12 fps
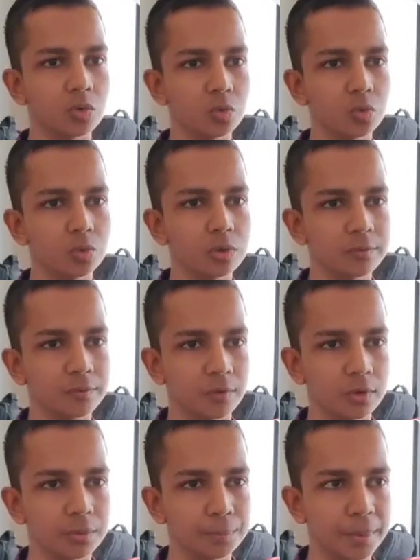into
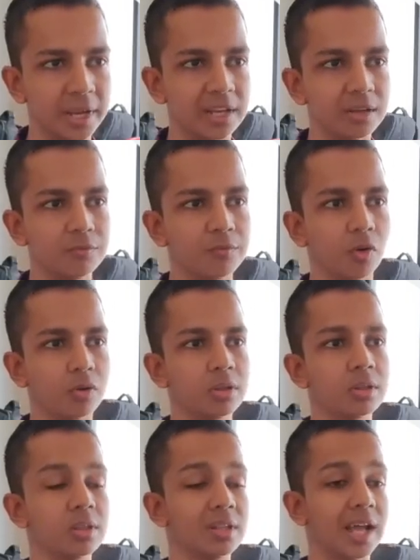for pairing
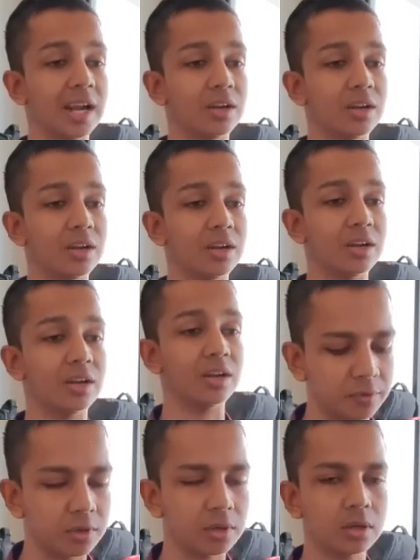fonts, that you
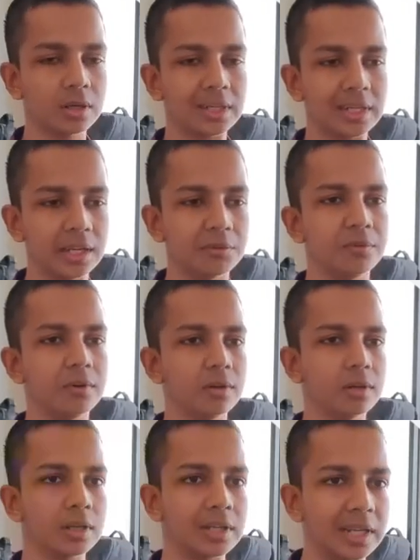
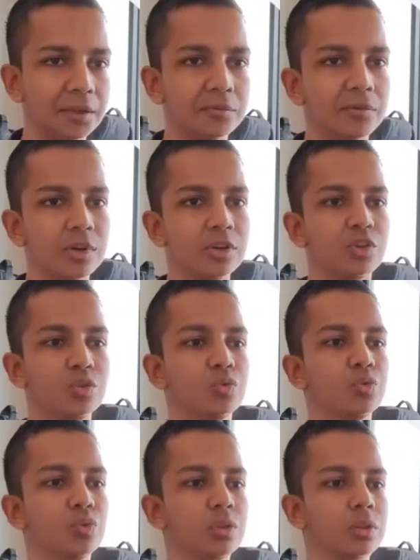never
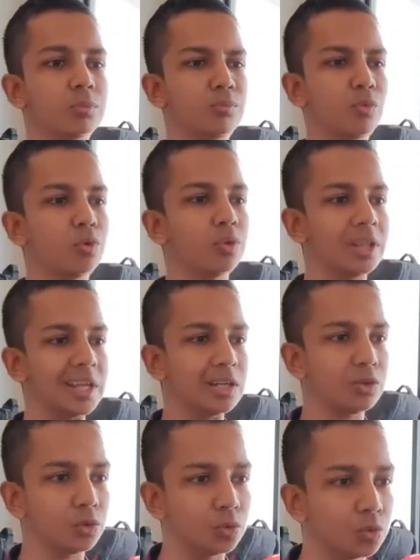use more
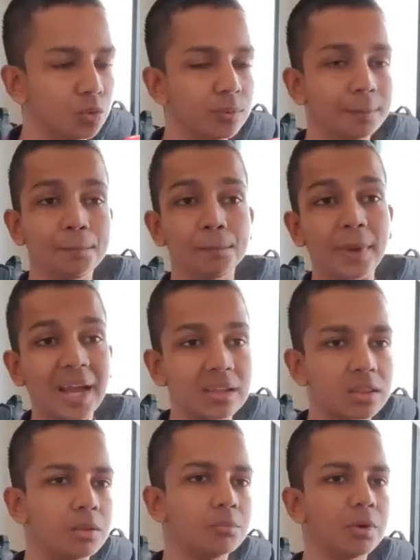than two,
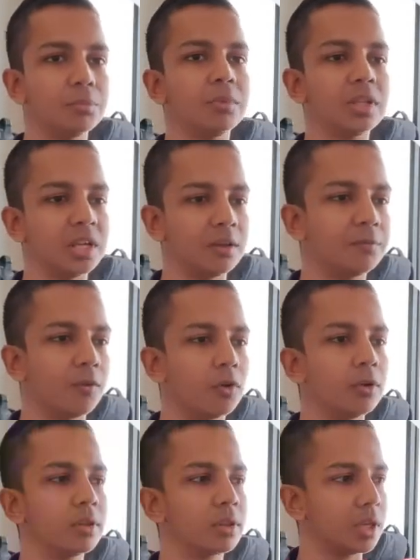maximum three
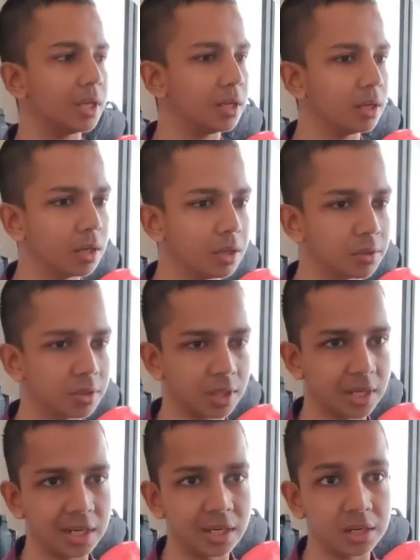fonts in a
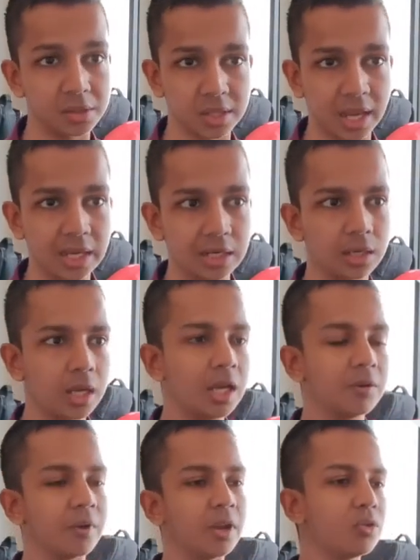single design.
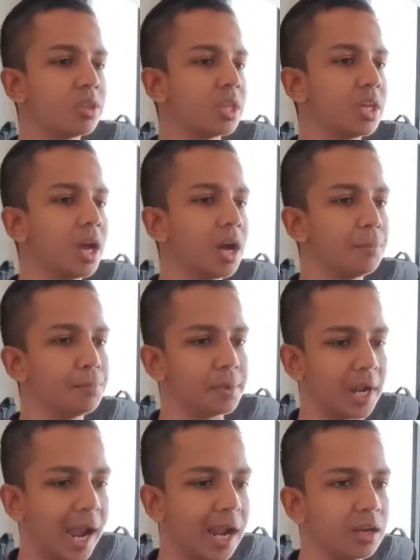When you see
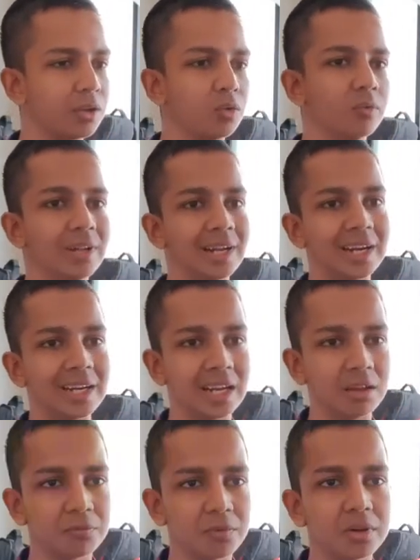a brand, you will
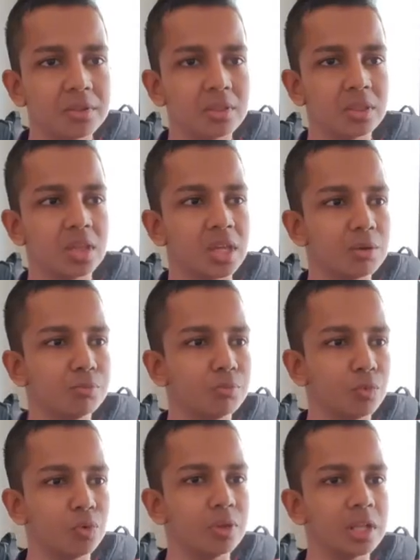never
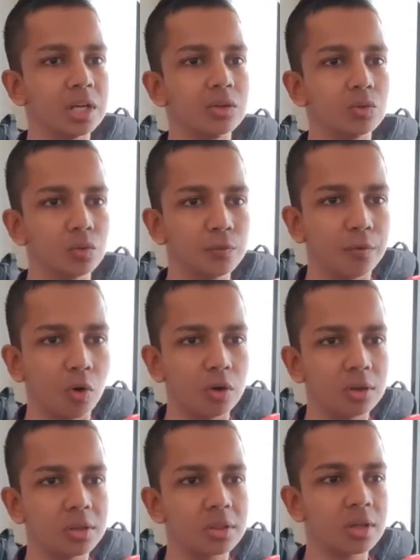see more than two
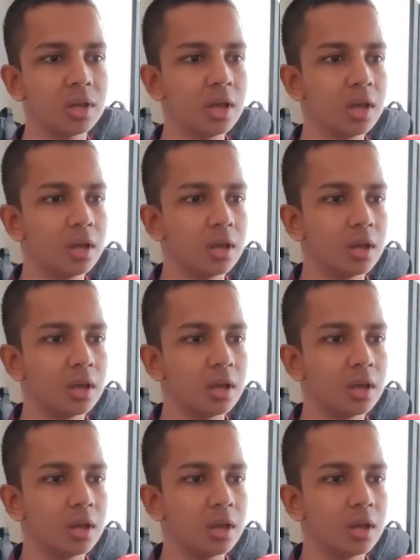fonts